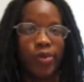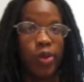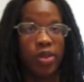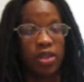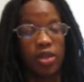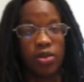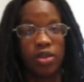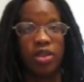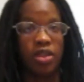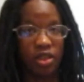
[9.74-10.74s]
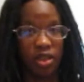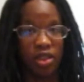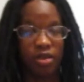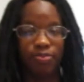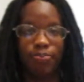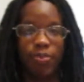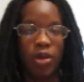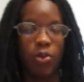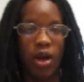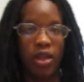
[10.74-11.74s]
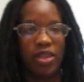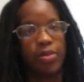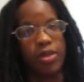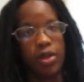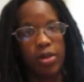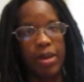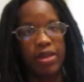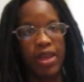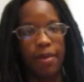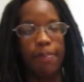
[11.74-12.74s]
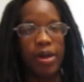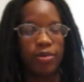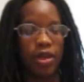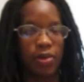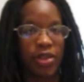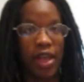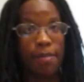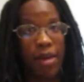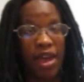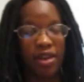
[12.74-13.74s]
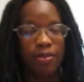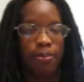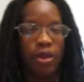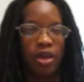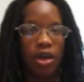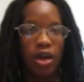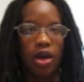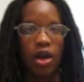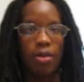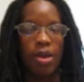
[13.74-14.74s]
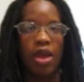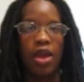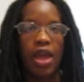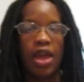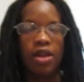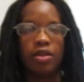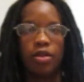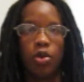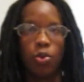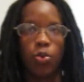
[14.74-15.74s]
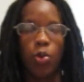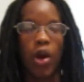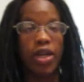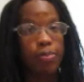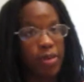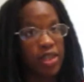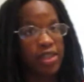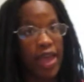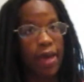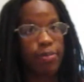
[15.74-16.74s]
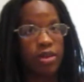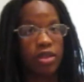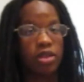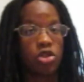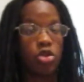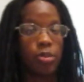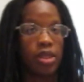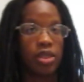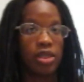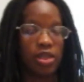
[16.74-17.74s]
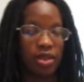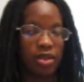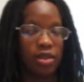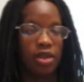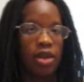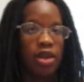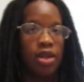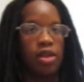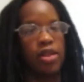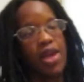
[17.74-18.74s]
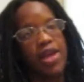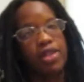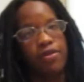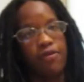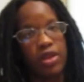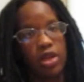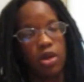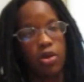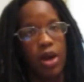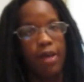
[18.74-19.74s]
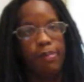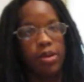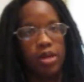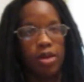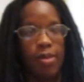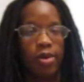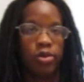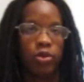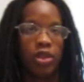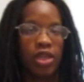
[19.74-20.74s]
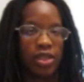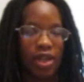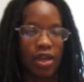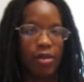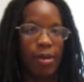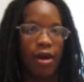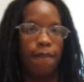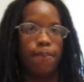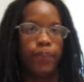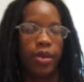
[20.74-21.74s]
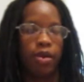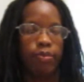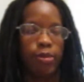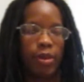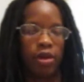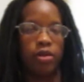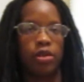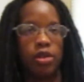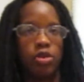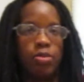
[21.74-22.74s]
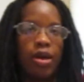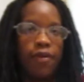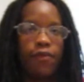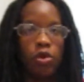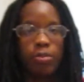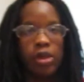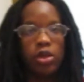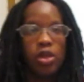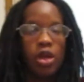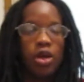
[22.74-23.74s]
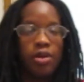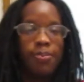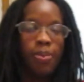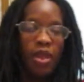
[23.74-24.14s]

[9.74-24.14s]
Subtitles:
no excuse, this has just been a while and I'm sorry about that. But anyways, I'm back, and quite a bit has happened to me since the last video I put up. I was really excited about preparing to do my full marathon